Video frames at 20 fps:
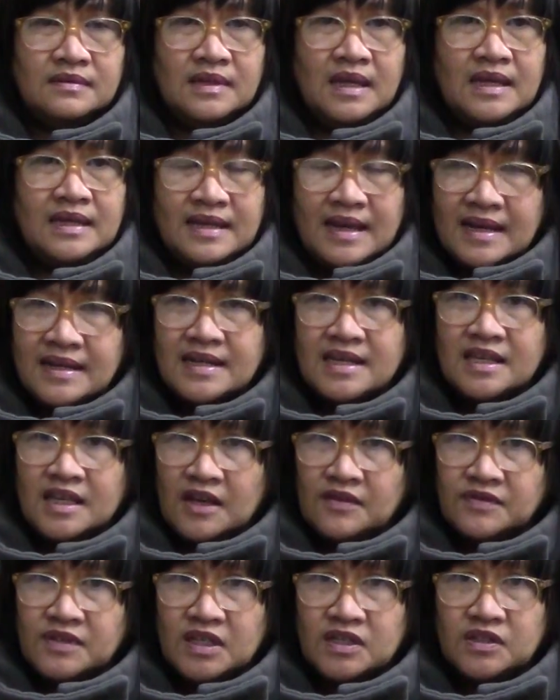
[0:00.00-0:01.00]
And yet He
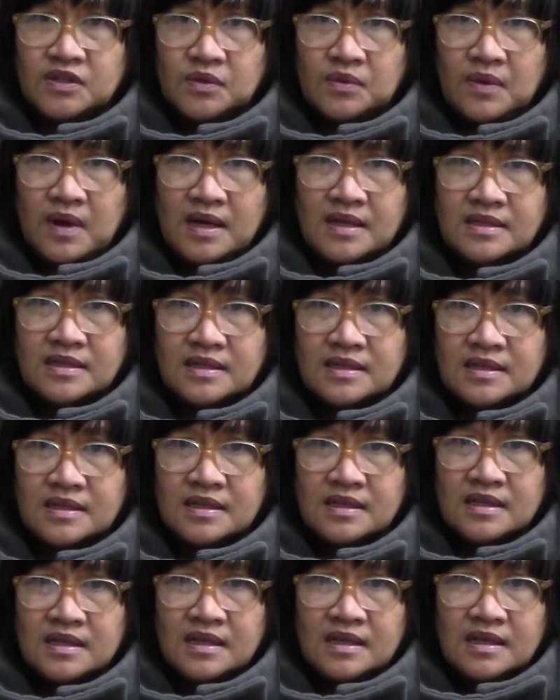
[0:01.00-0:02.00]
gives it to us.
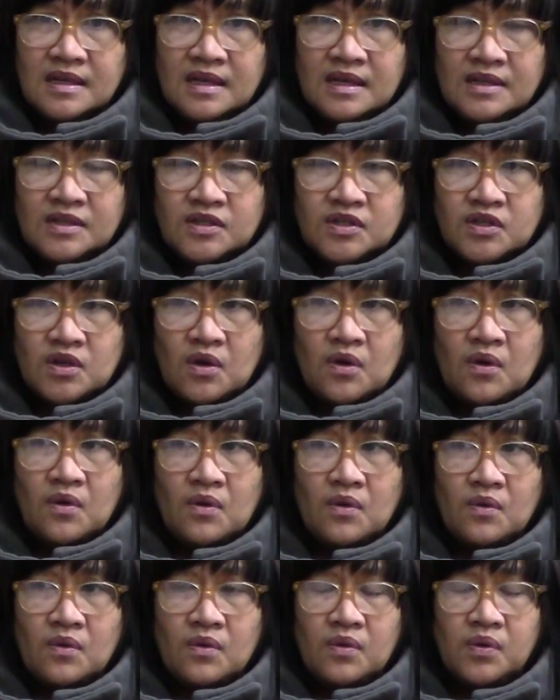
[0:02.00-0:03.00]
And
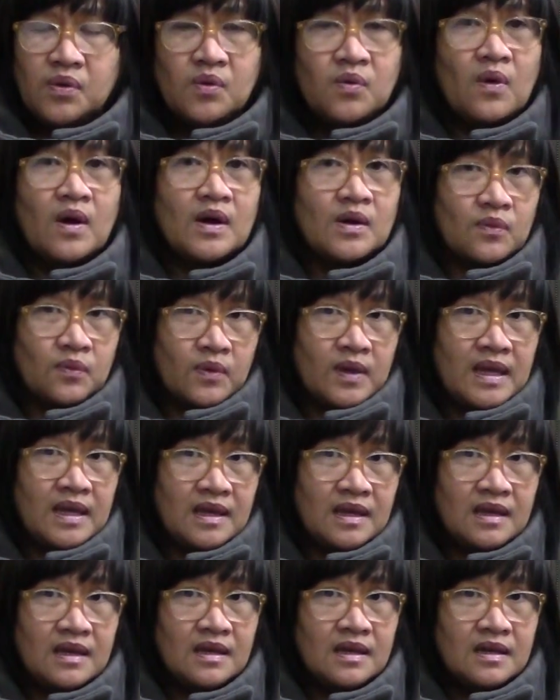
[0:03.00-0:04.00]
so who are
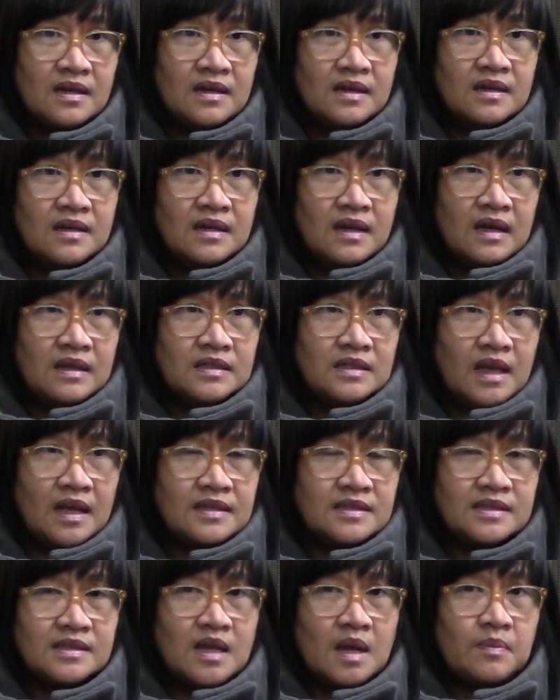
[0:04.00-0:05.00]
we?
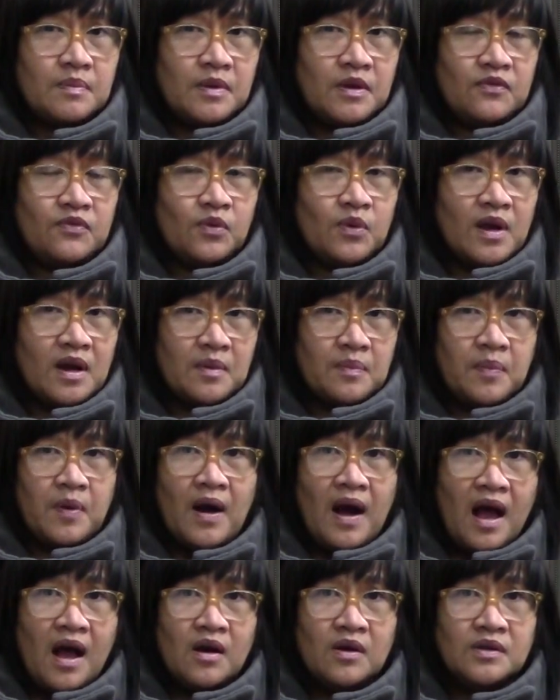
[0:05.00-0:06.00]
Except if we are
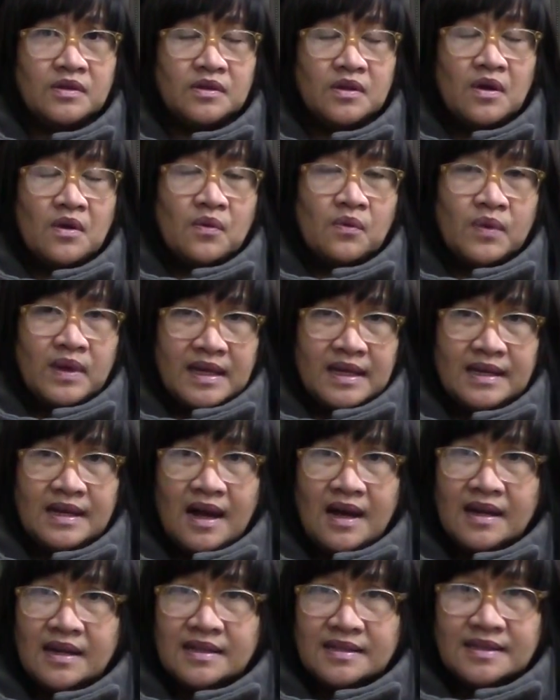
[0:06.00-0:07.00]
proud, we
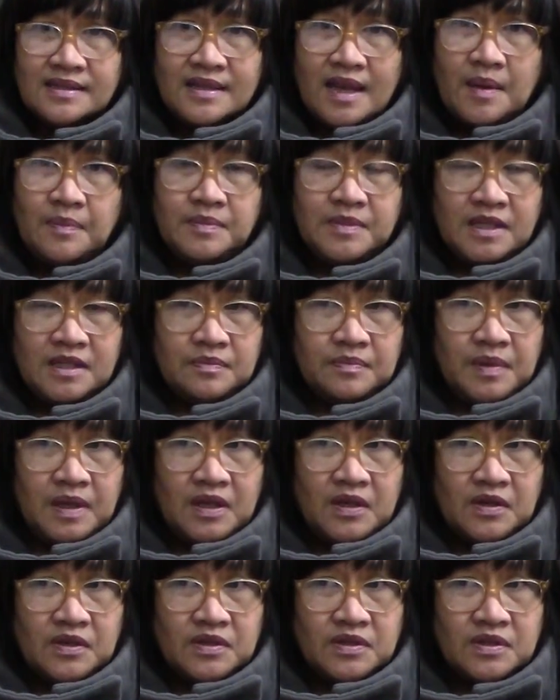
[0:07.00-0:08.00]
cannot accept it
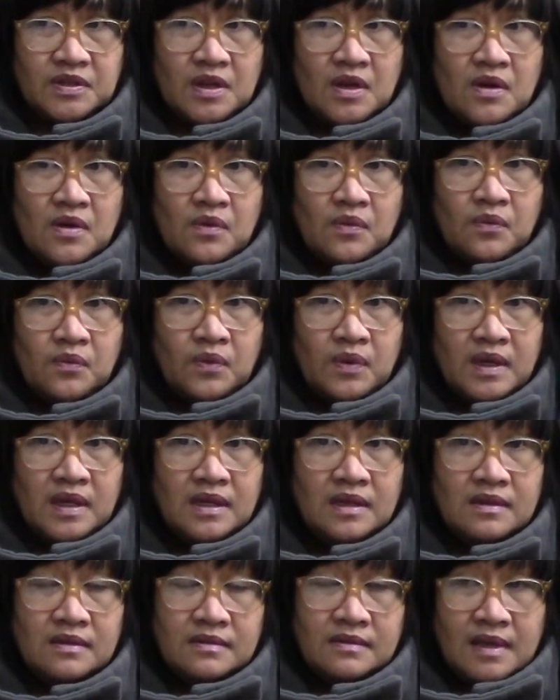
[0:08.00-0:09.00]
because
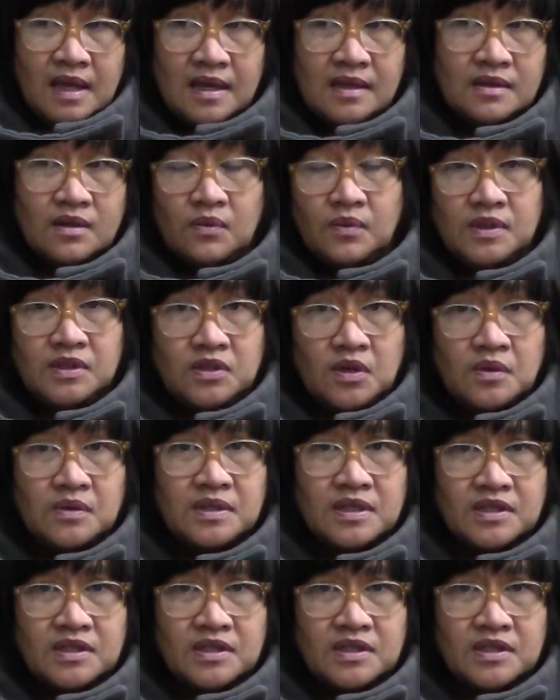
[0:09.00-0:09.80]
we think that we don't